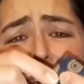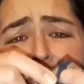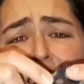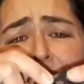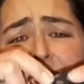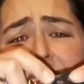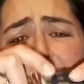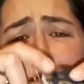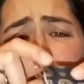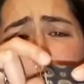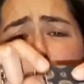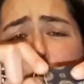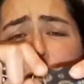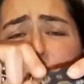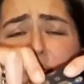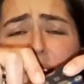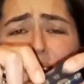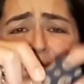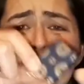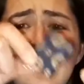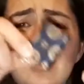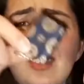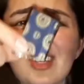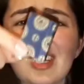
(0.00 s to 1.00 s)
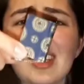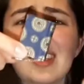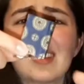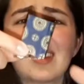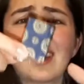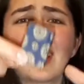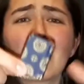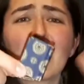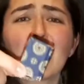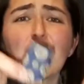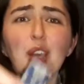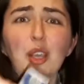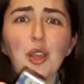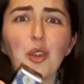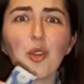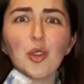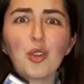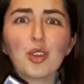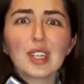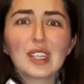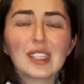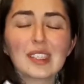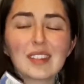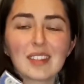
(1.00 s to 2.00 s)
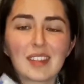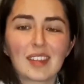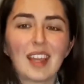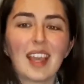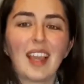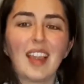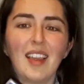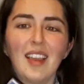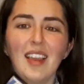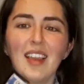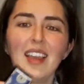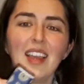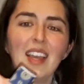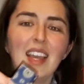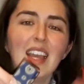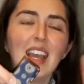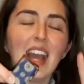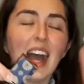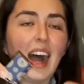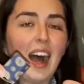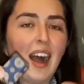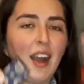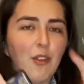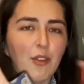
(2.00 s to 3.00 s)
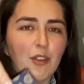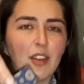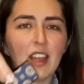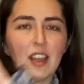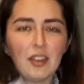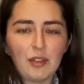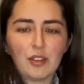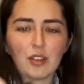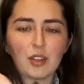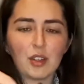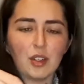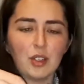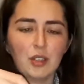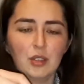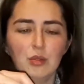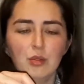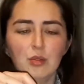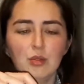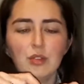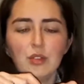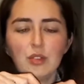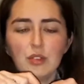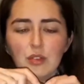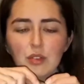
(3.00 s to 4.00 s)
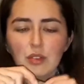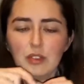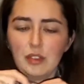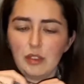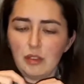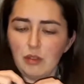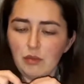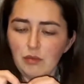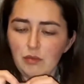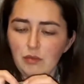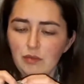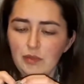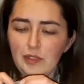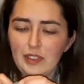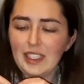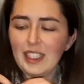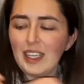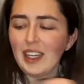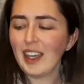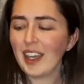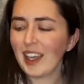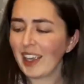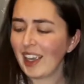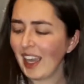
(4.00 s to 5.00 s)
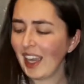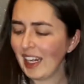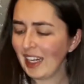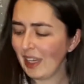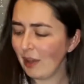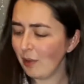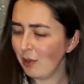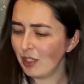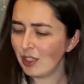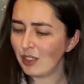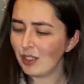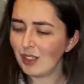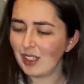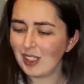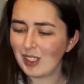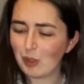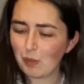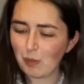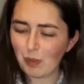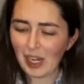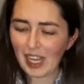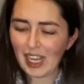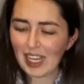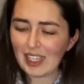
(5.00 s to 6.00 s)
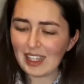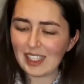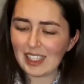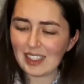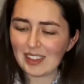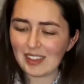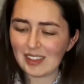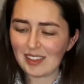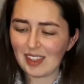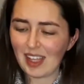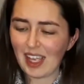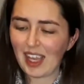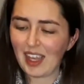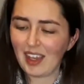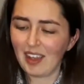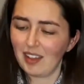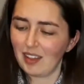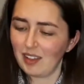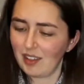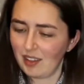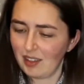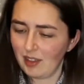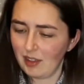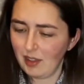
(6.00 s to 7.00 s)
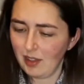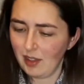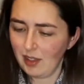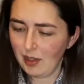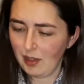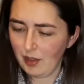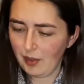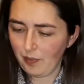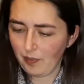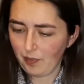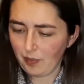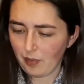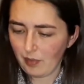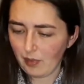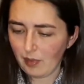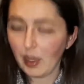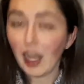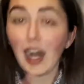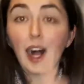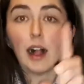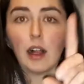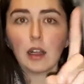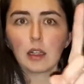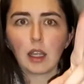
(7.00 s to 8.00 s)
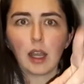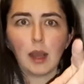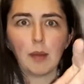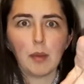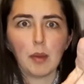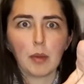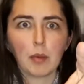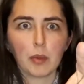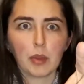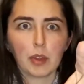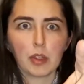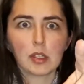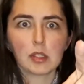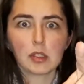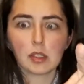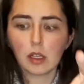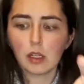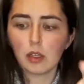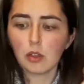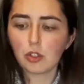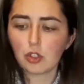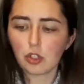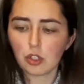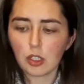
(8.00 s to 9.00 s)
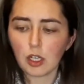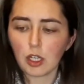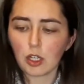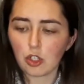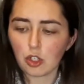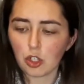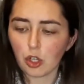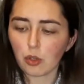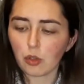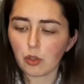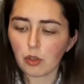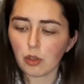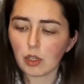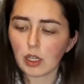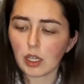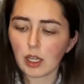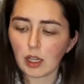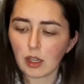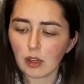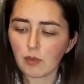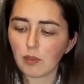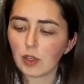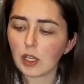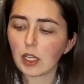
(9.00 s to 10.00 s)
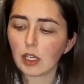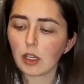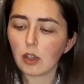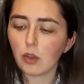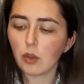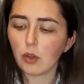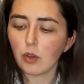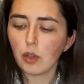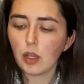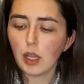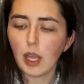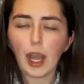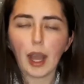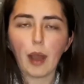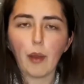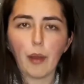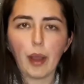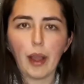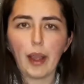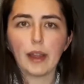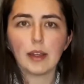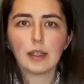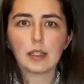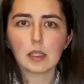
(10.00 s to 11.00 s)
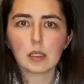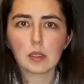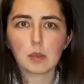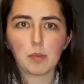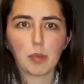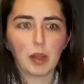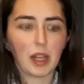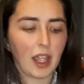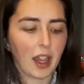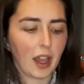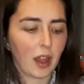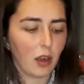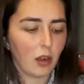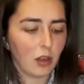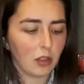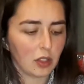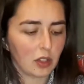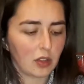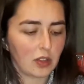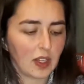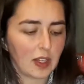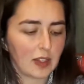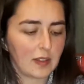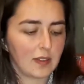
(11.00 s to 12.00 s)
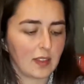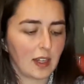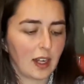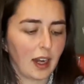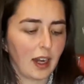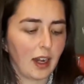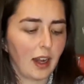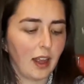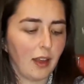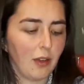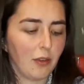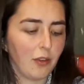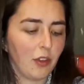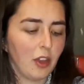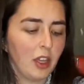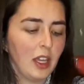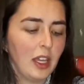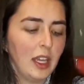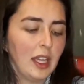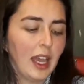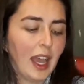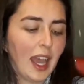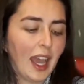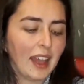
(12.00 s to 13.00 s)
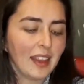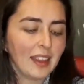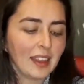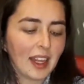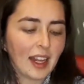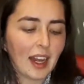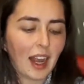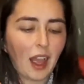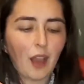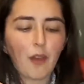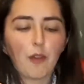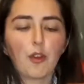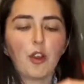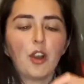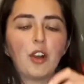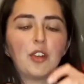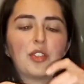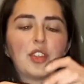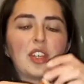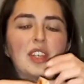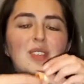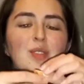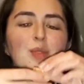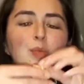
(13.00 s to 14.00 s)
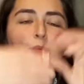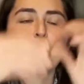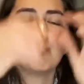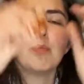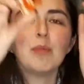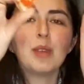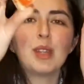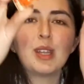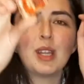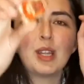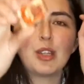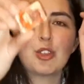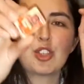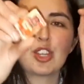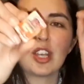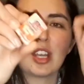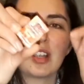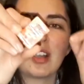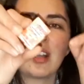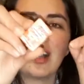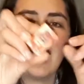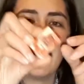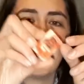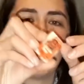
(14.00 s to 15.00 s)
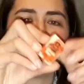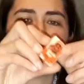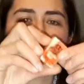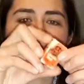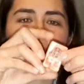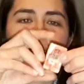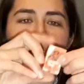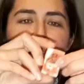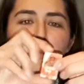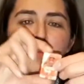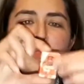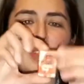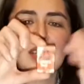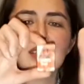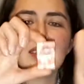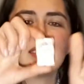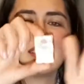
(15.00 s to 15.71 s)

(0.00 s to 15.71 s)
this book is just the cutest thing I've ever owned. So yeah, again, I want to display these things. I'll come up with a solution and show you in another video how I display all the things that I love. And then I've got this miniature card game. This